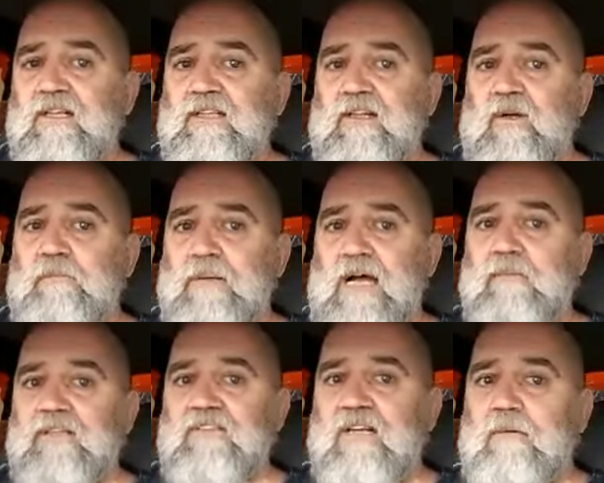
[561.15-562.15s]
Then
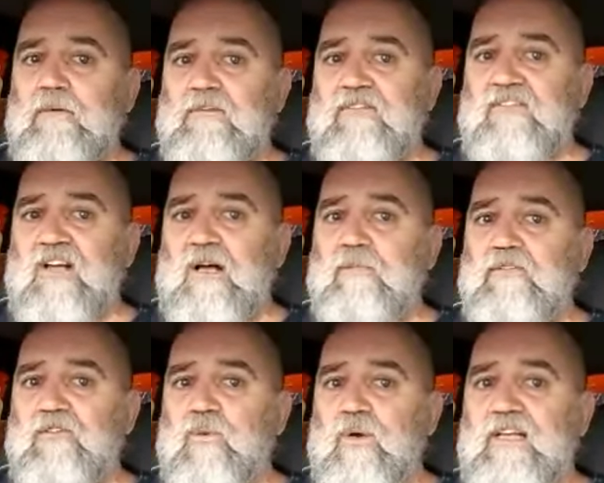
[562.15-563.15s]
Obama doubled
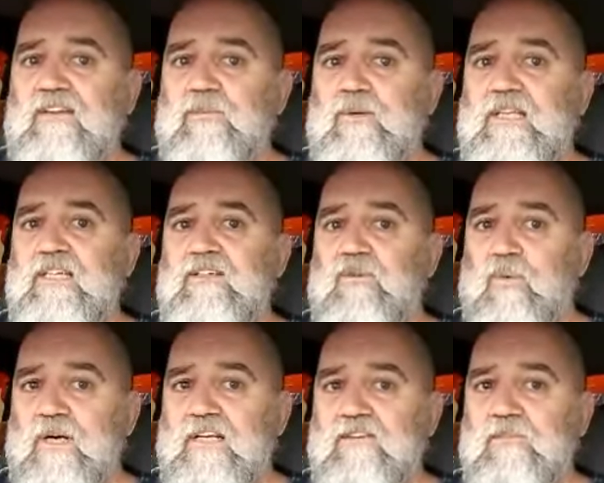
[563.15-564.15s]
Psalms 23.
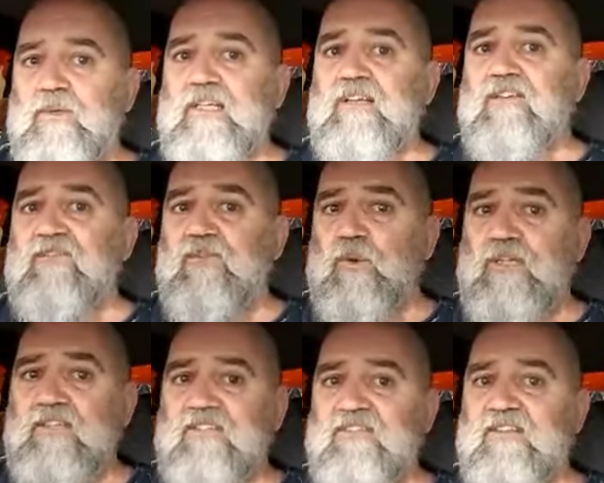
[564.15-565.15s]
23 is
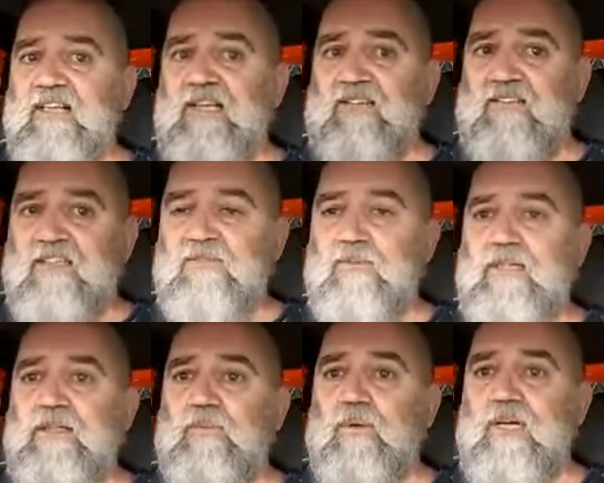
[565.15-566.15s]
46. That's what
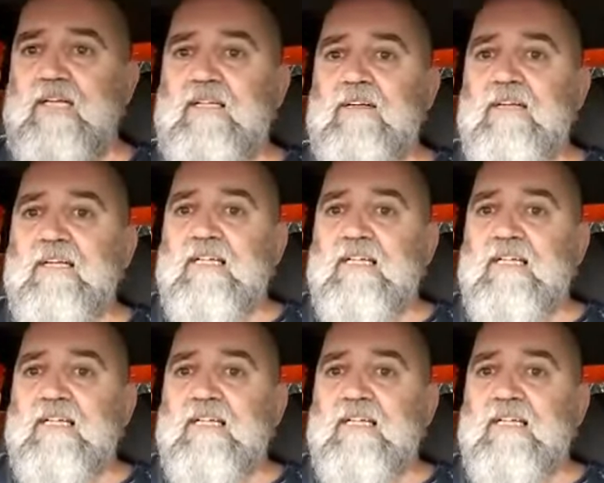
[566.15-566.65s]
he read.